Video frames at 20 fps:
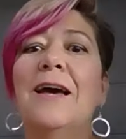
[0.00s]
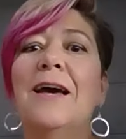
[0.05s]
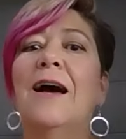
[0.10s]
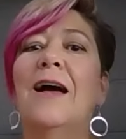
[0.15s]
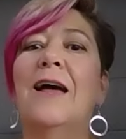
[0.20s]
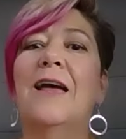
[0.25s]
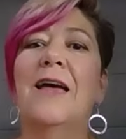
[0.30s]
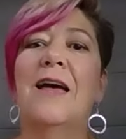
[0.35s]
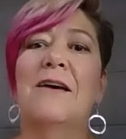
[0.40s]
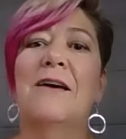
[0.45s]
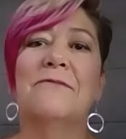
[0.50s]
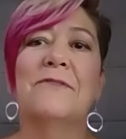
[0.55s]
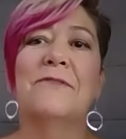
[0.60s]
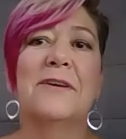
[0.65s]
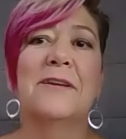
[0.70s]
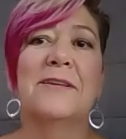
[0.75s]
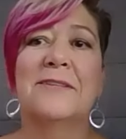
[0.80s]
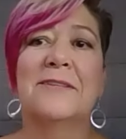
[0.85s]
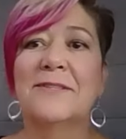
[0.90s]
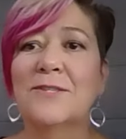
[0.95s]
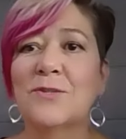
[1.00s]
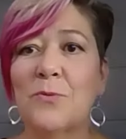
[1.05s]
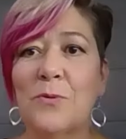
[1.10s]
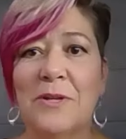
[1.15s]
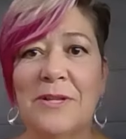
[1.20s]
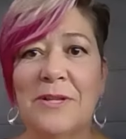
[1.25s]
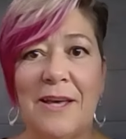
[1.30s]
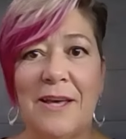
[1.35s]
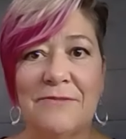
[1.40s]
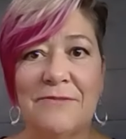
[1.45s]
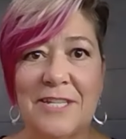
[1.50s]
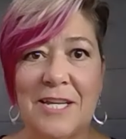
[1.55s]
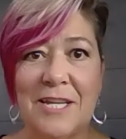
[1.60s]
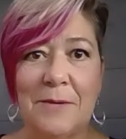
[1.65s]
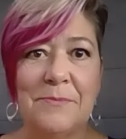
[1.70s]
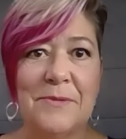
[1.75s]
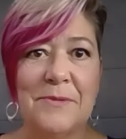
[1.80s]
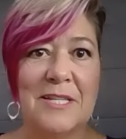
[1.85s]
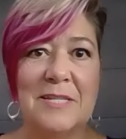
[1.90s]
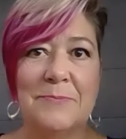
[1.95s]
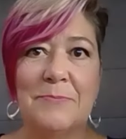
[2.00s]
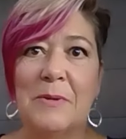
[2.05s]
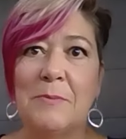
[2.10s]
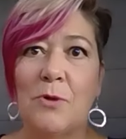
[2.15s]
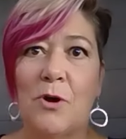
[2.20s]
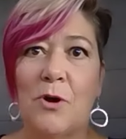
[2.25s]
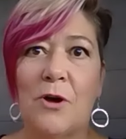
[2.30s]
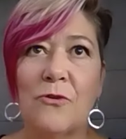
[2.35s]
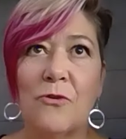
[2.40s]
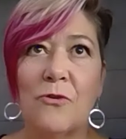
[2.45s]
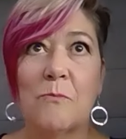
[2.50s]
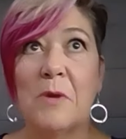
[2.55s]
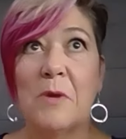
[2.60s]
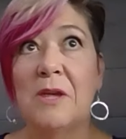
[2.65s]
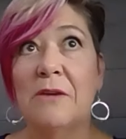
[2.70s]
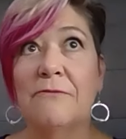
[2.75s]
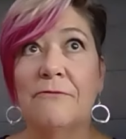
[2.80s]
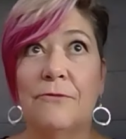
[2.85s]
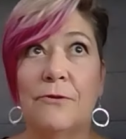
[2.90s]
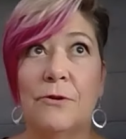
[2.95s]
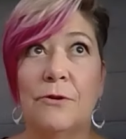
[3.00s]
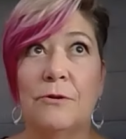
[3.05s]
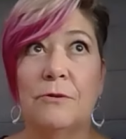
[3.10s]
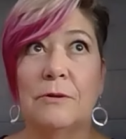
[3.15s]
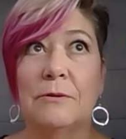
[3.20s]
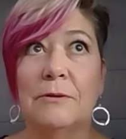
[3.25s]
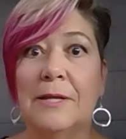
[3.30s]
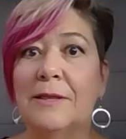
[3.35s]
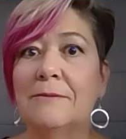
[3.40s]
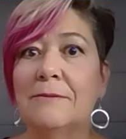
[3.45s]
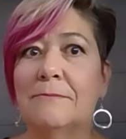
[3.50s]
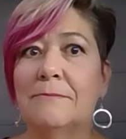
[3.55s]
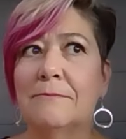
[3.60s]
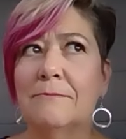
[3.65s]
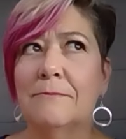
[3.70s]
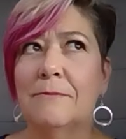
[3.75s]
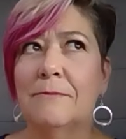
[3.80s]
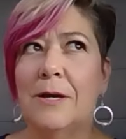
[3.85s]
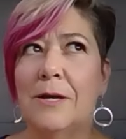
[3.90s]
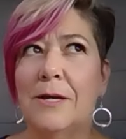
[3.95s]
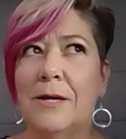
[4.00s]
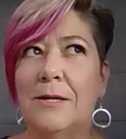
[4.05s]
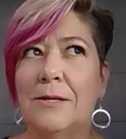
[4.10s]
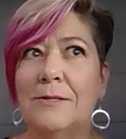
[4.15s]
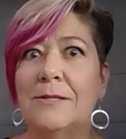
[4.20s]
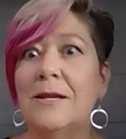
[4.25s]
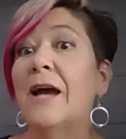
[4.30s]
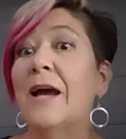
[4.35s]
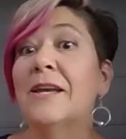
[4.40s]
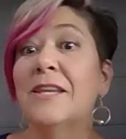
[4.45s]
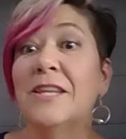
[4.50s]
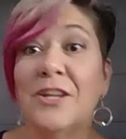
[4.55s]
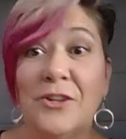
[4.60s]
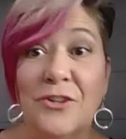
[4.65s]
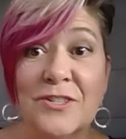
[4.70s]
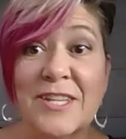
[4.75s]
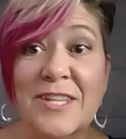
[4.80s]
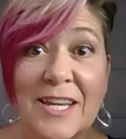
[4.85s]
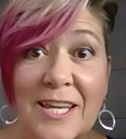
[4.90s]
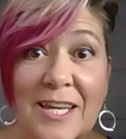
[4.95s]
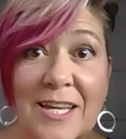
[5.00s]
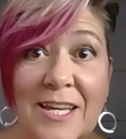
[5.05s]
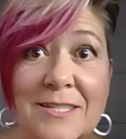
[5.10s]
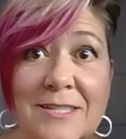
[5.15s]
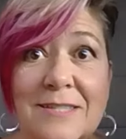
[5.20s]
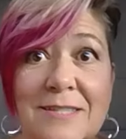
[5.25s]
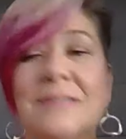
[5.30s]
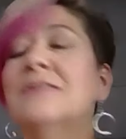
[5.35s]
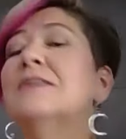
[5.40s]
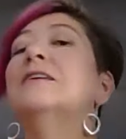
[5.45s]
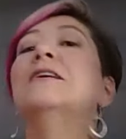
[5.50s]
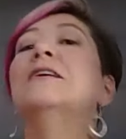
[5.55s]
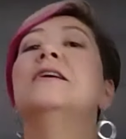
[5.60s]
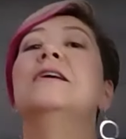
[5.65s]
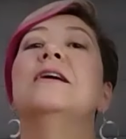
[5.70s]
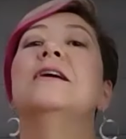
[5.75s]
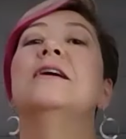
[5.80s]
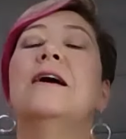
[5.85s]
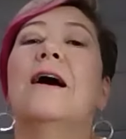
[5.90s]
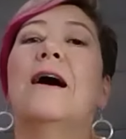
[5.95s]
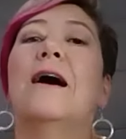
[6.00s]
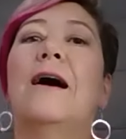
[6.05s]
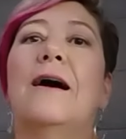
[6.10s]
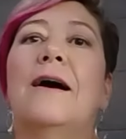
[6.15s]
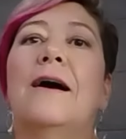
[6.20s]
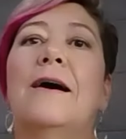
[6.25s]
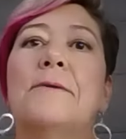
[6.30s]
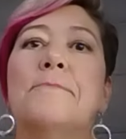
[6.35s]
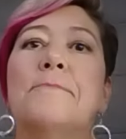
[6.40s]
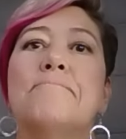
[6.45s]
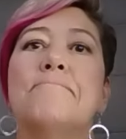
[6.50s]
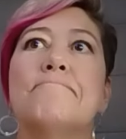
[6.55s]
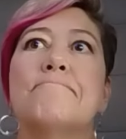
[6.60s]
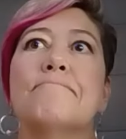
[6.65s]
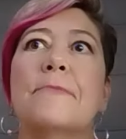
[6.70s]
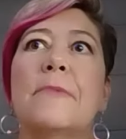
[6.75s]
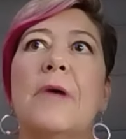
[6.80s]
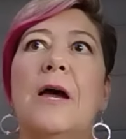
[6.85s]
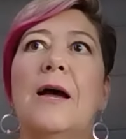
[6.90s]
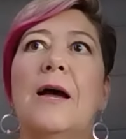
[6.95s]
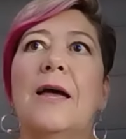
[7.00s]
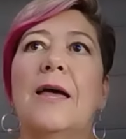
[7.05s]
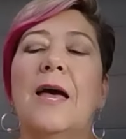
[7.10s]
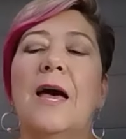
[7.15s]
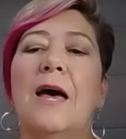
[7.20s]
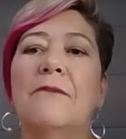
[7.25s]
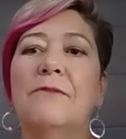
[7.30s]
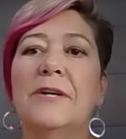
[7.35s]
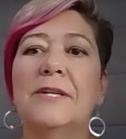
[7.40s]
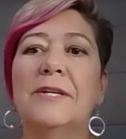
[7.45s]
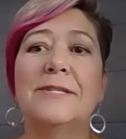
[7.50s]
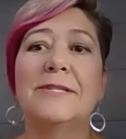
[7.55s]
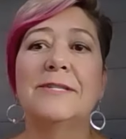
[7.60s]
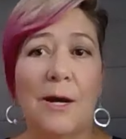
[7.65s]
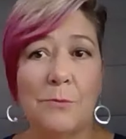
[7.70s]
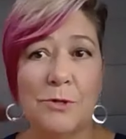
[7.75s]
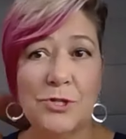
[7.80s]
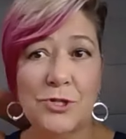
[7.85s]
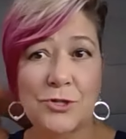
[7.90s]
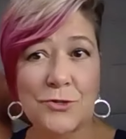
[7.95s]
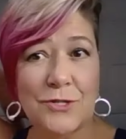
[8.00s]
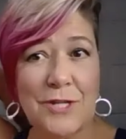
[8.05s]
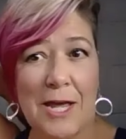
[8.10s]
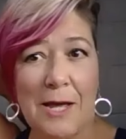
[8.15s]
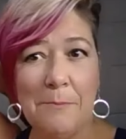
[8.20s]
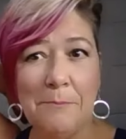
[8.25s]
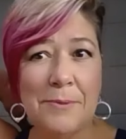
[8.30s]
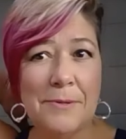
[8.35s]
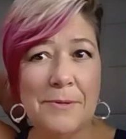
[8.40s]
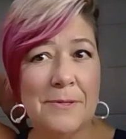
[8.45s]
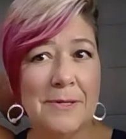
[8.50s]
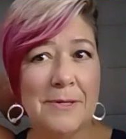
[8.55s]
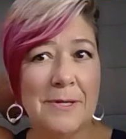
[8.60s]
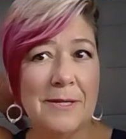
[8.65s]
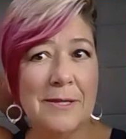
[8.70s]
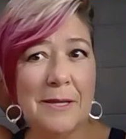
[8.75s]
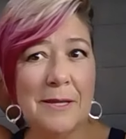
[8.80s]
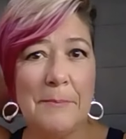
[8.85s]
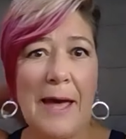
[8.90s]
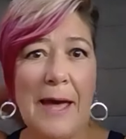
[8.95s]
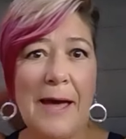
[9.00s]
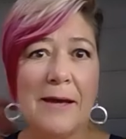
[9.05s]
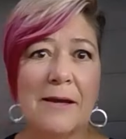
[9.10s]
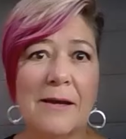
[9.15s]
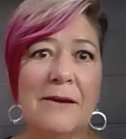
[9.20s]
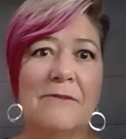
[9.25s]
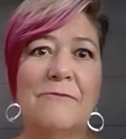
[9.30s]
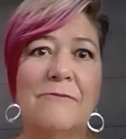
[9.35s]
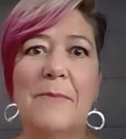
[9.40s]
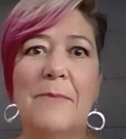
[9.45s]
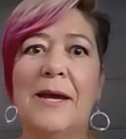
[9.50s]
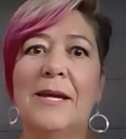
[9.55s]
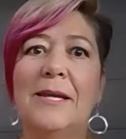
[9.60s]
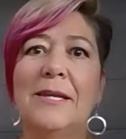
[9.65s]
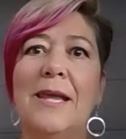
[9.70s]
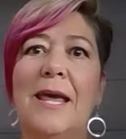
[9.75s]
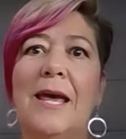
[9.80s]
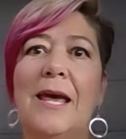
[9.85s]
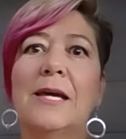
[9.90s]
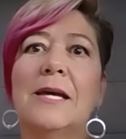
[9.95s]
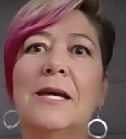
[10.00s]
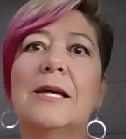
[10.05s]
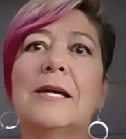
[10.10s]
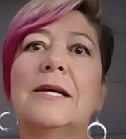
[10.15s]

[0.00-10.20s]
I have a sore left hip that's been bothering me for 9 years, I guess. I have a Dowager's hump in the back of my neck.